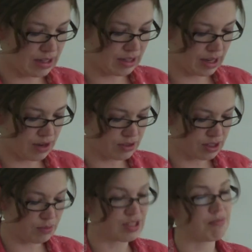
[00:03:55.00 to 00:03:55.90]
the
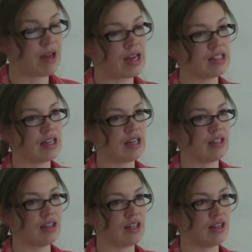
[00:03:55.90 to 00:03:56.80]
county was
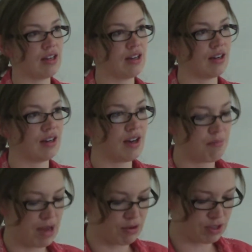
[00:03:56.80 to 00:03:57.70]
mandating the
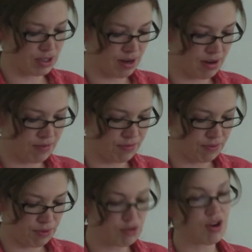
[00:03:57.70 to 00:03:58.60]
amount of
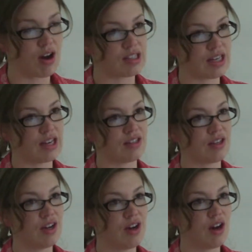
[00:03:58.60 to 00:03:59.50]
fruit content
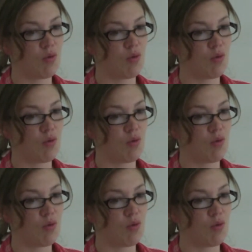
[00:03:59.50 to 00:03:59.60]
a